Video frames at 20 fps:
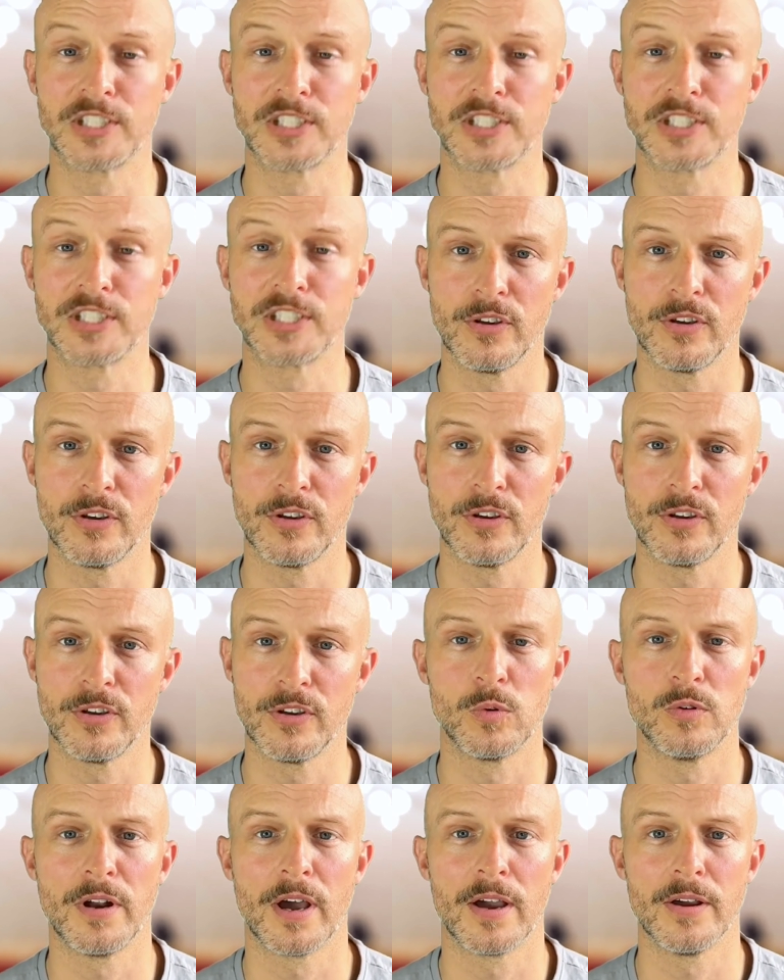Returning viewers
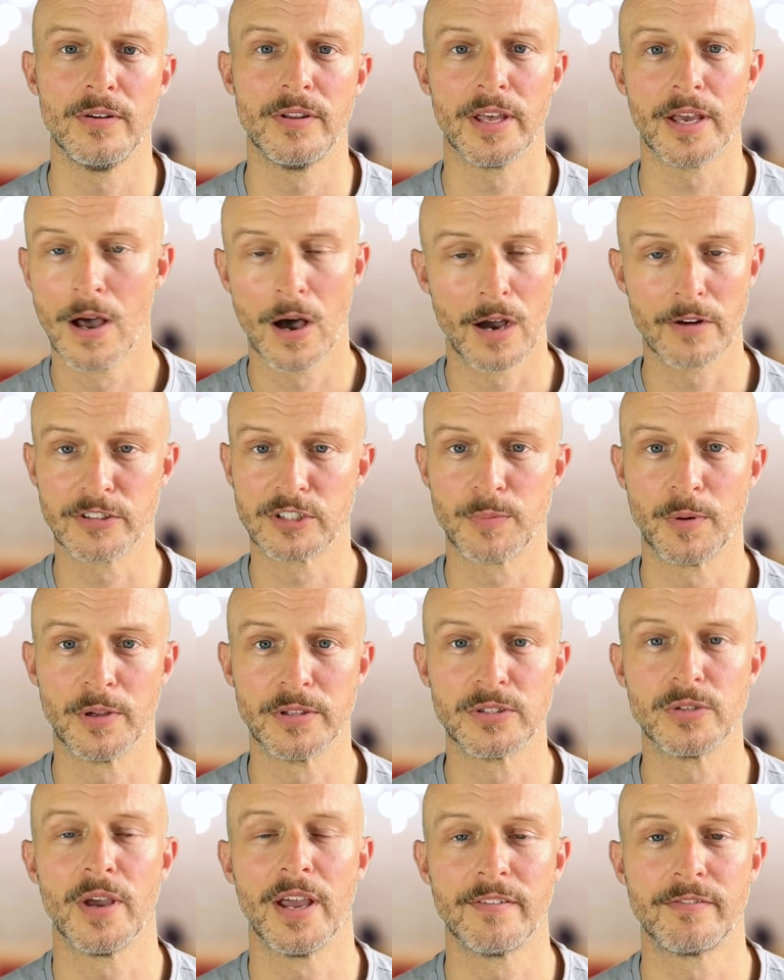will know that I respond
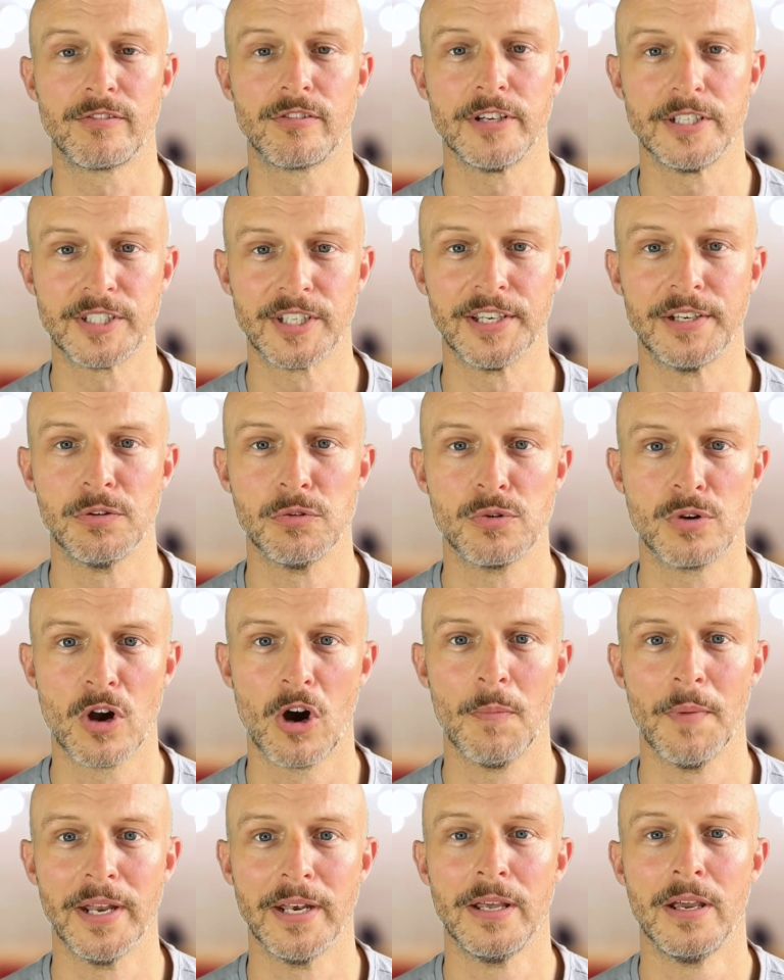to every single
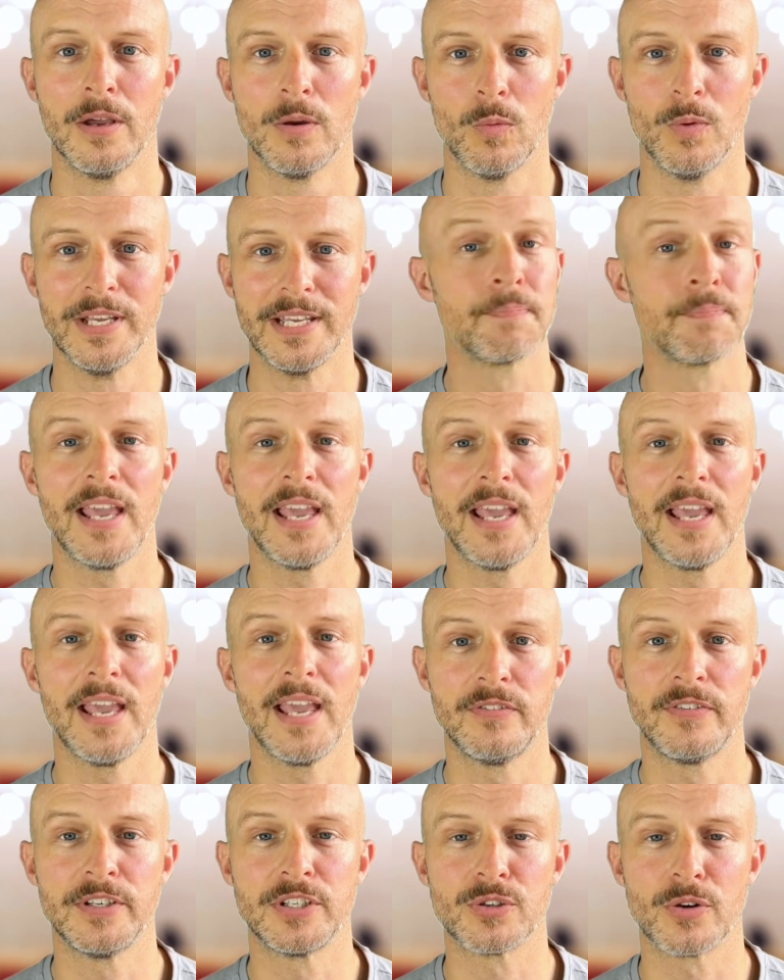comment we get. If
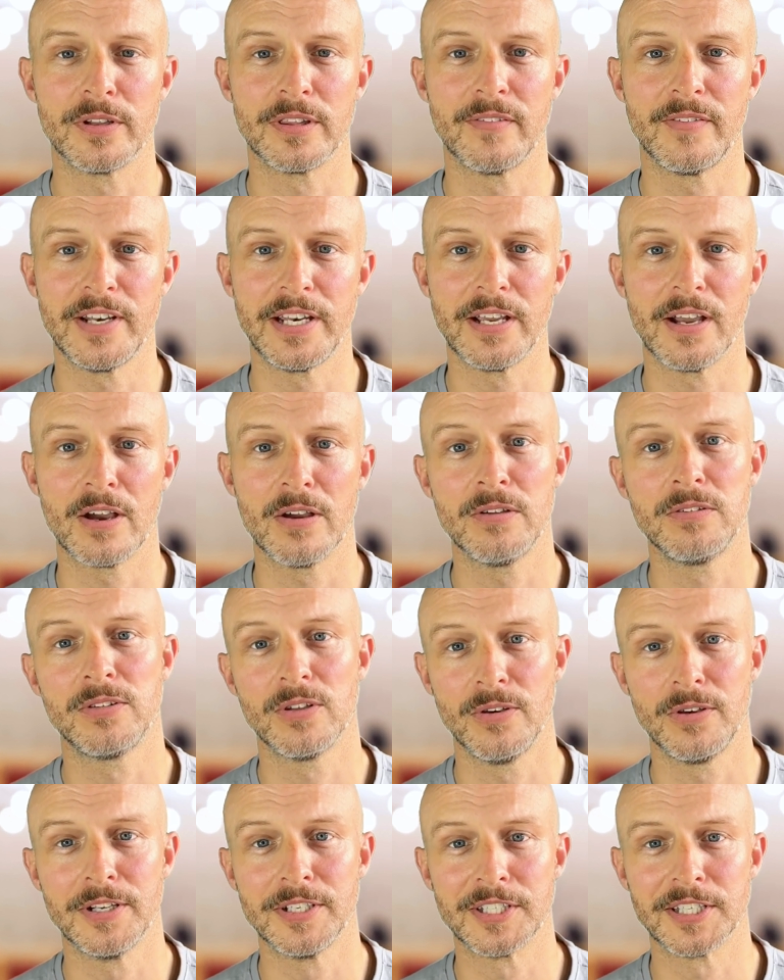you've enjoyed the video,
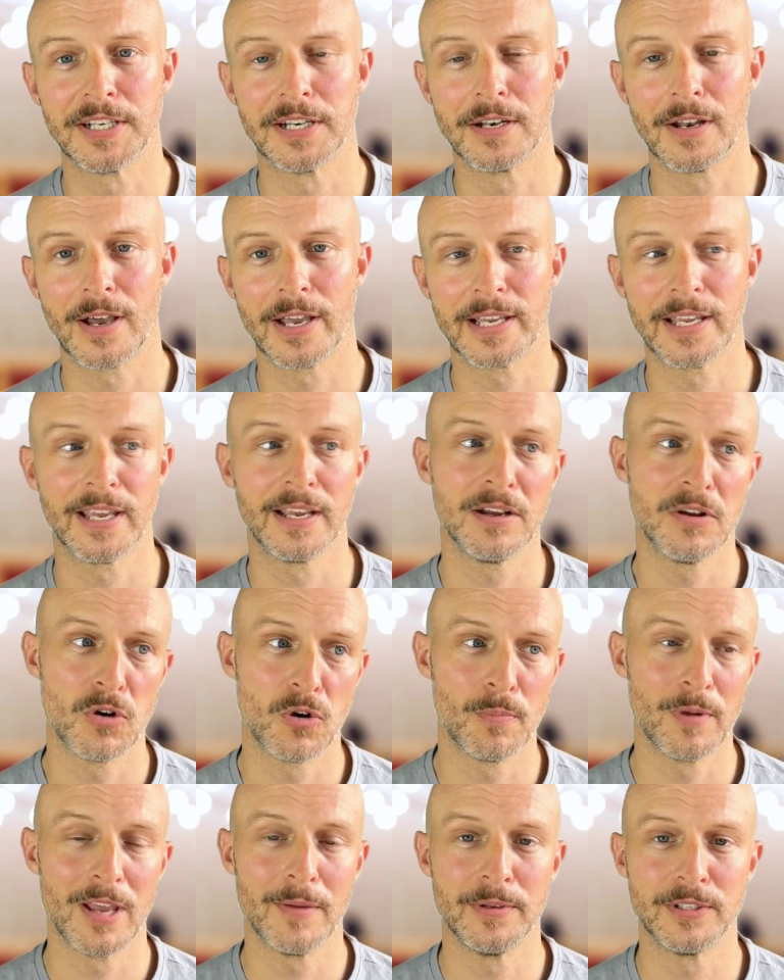do consider liking or
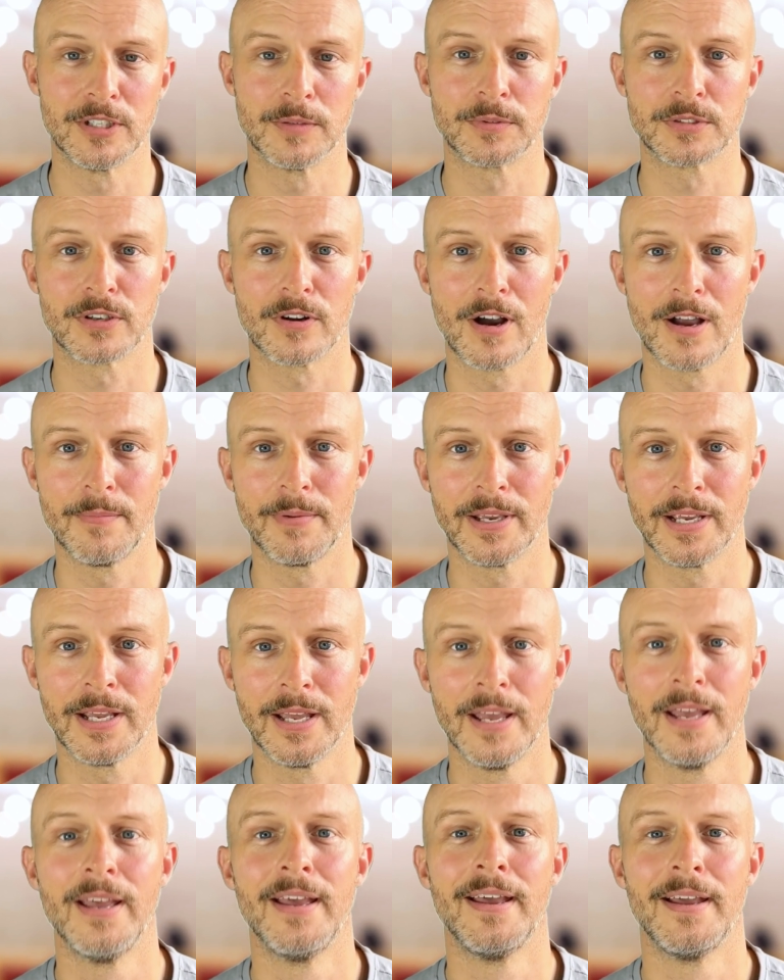maybe subscribing.
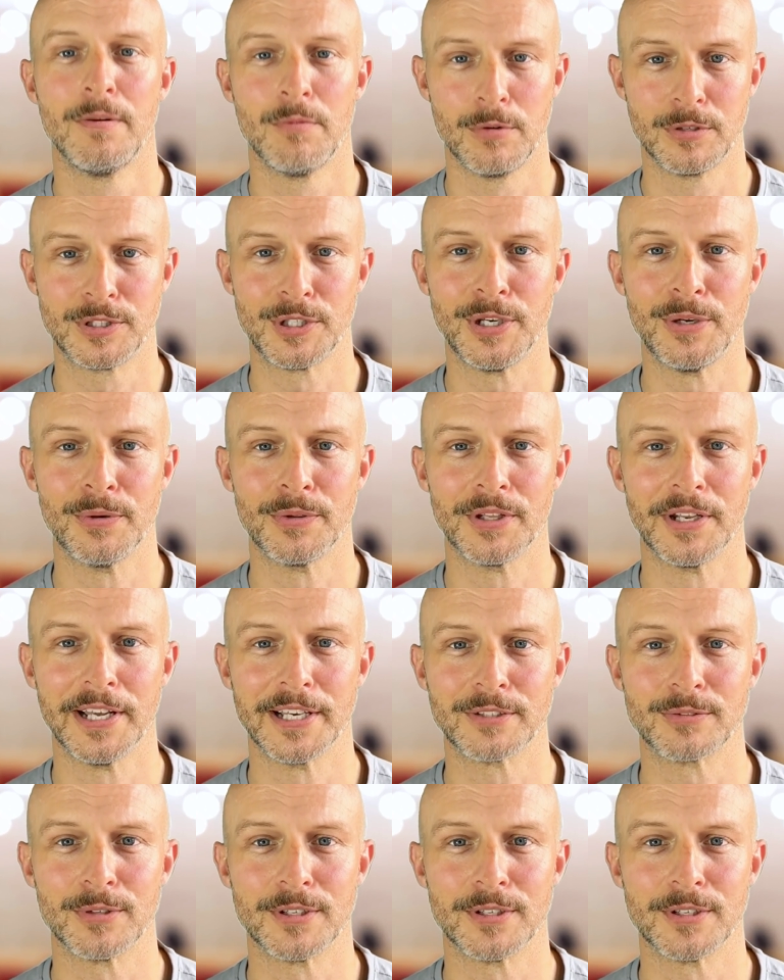We'll see you on the next one.